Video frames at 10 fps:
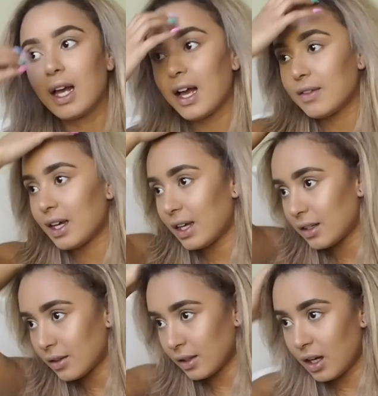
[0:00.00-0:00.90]
And
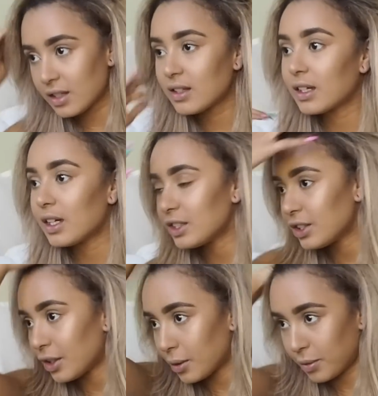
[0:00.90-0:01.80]
then the last thing I
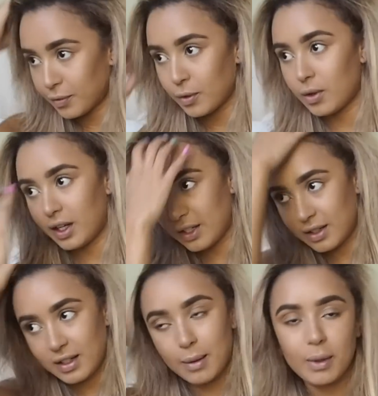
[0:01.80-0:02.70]
do before I
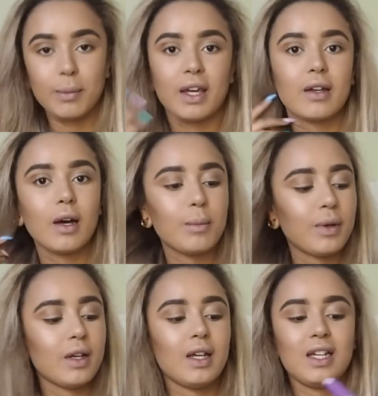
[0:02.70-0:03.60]
set my makeup
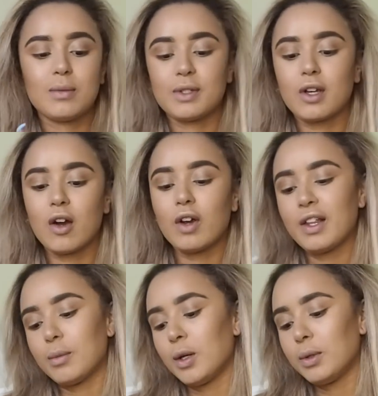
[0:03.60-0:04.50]
is mascara.
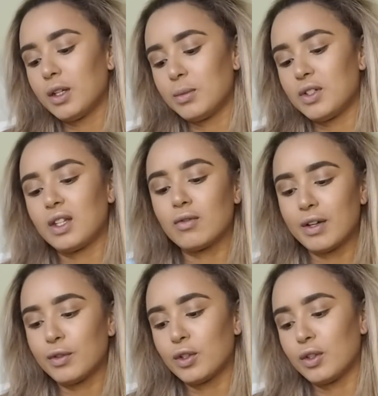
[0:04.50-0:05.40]
At the moment I'm using the
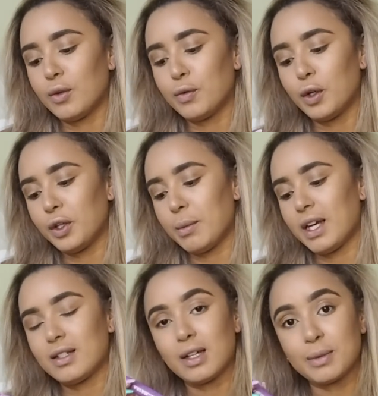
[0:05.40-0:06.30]
Revlon
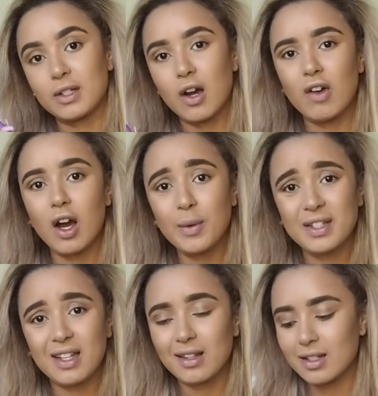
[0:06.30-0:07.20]
Volumizing mascara. I was
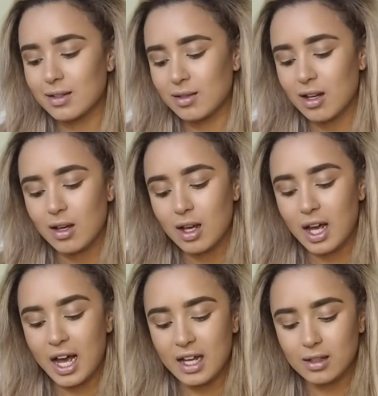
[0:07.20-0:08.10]
sent this
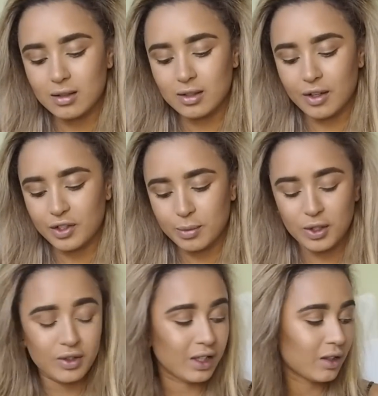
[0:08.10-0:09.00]
and I've just been
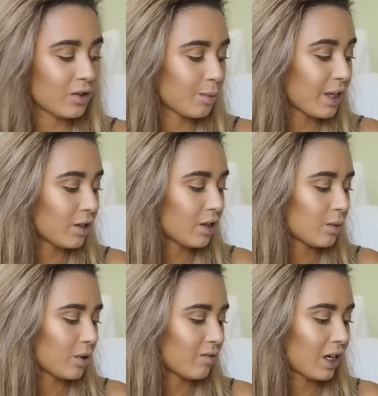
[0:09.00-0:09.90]
using it because my
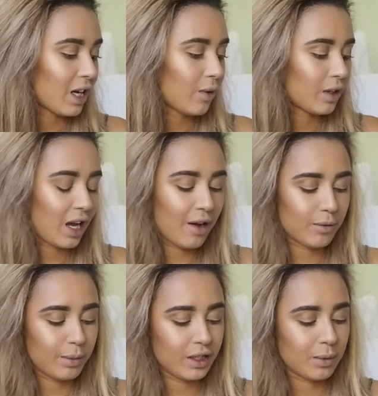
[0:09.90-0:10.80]
NARS one ran out and I
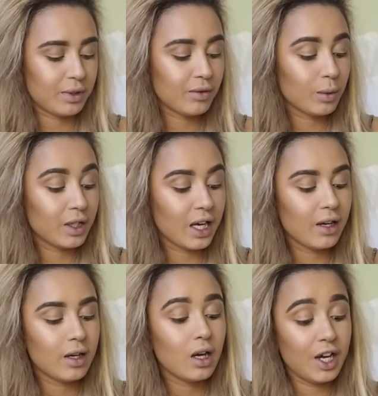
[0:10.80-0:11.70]
haven't picked up a different one yet.
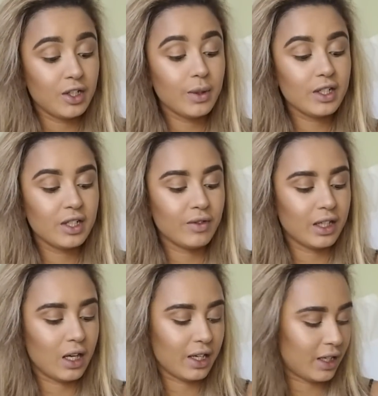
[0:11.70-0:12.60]
I do actually
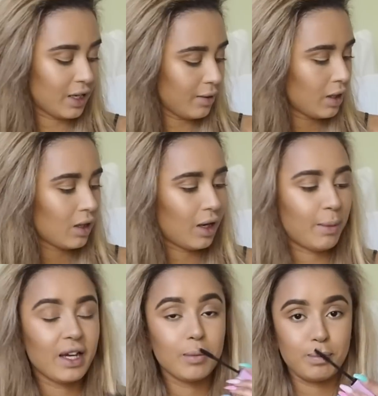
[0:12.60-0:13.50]
really like it. I
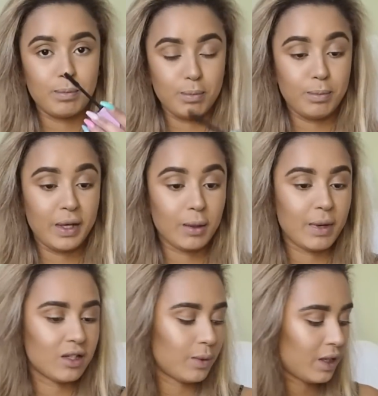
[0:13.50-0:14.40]
make a big
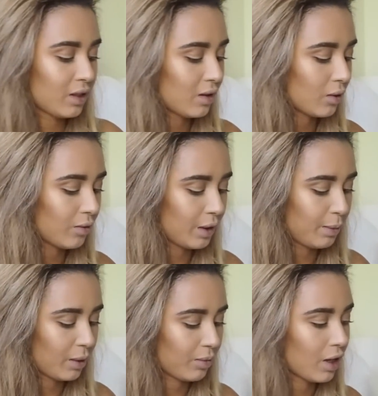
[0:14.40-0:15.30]
mess with it because it's got a really
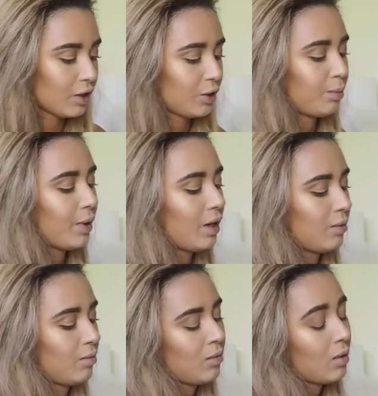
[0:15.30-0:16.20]
big brush, but
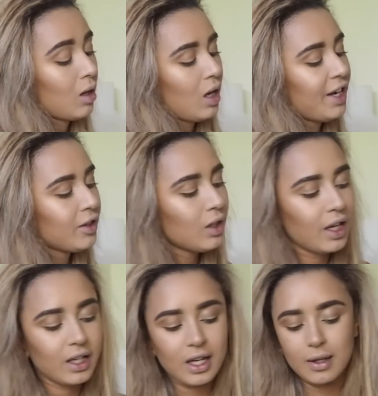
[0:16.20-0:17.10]
I do
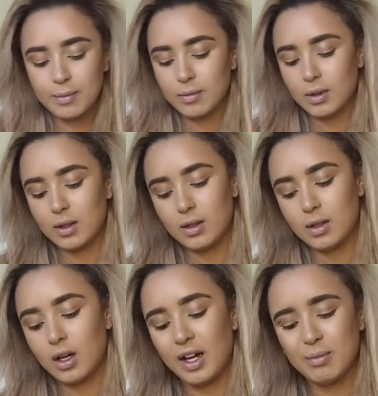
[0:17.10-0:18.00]
like it.
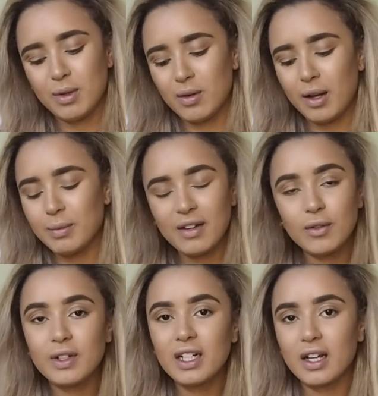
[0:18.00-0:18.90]
I'm
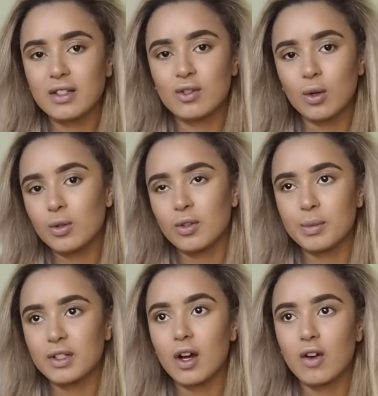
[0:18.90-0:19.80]
never really like sold on a
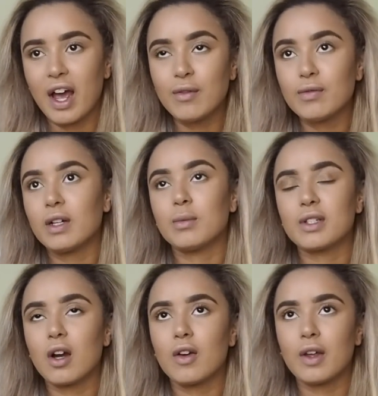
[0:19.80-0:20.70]
mascara. I haven't found a
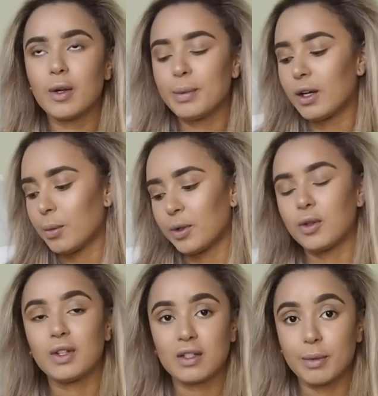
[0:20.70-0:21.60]
mascara that I'd be like, oh my
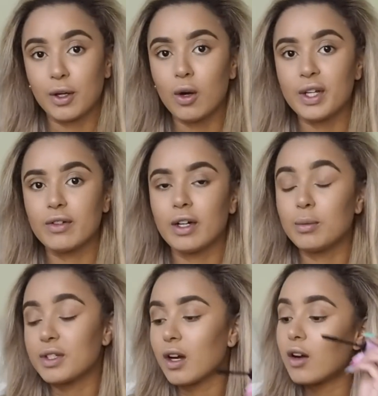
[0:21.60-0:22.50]
god, that's my holy grail
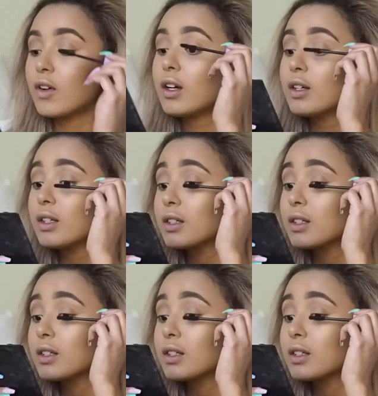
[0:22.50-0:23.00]
mascara.